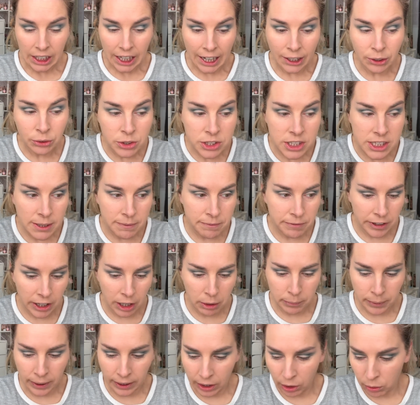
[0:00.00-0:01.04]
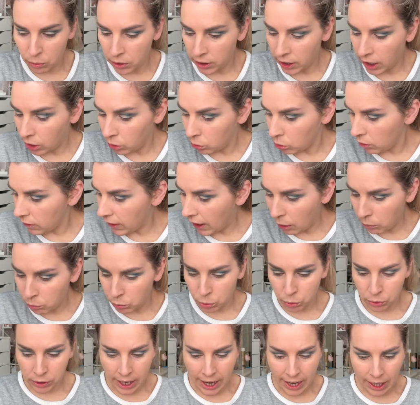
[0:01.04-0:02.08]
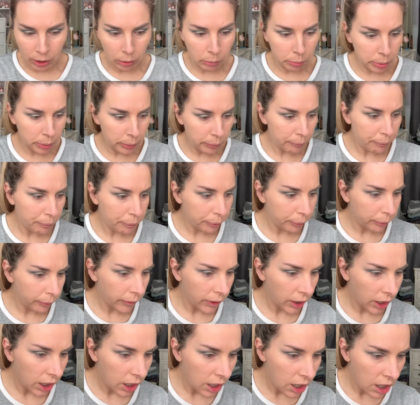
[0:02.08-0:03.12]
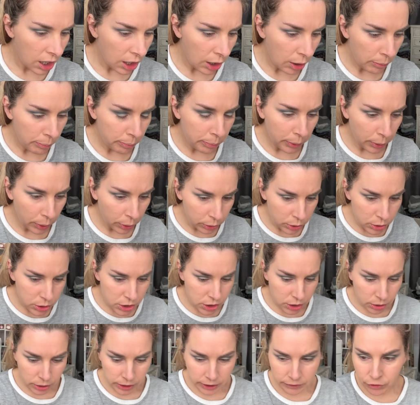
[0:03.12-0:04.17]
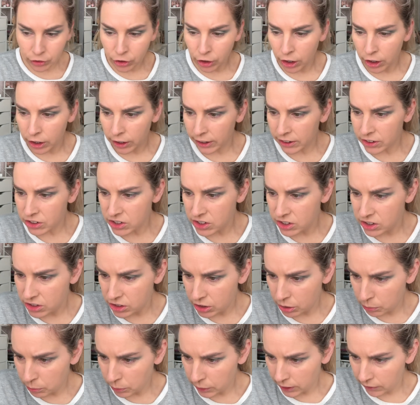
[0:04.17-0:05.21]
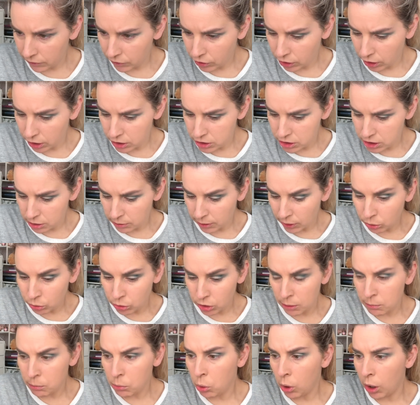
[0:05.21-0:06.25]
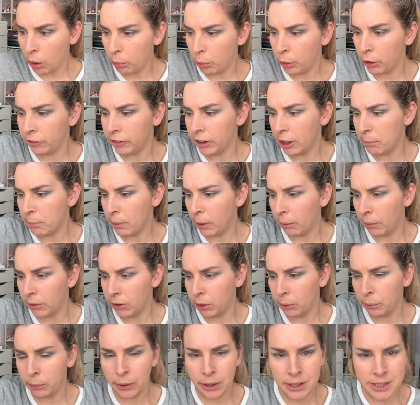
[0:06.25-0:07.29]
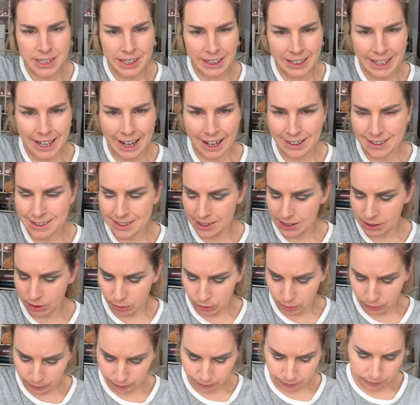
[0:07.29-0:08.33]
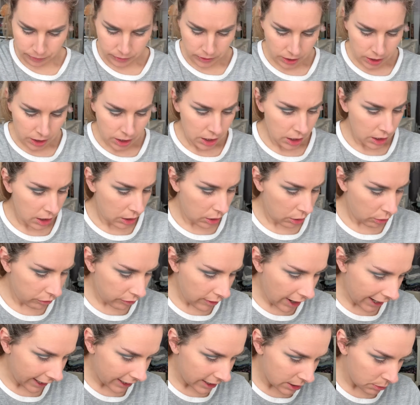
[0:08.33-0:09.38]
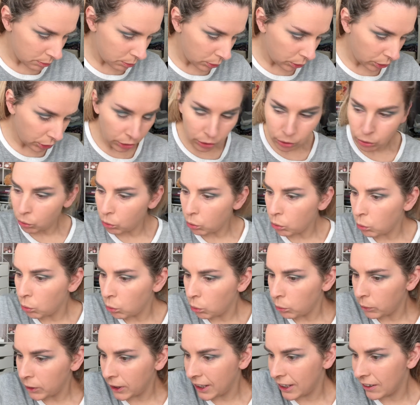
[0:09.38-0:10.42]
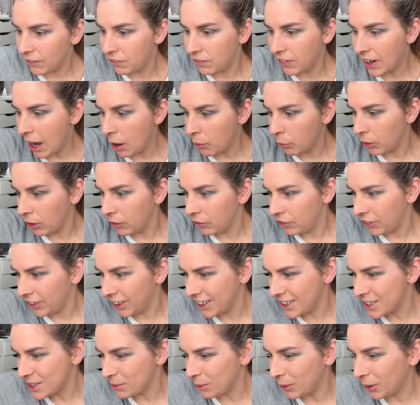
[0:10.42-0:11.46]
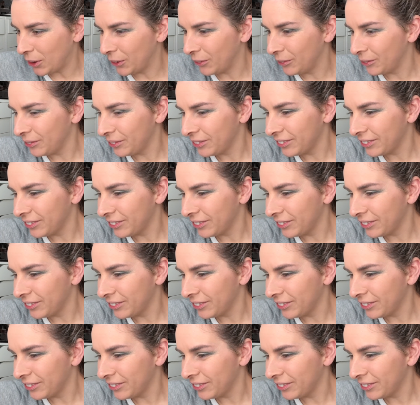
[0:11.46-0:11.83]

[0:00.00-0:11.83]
I don't sleep very well though, and I know that won't help. But you've got to just do what you've got to do. I know the more I worry about it, the worse it gets. So, right, we're gonna. Oh, we need a flat one for this one.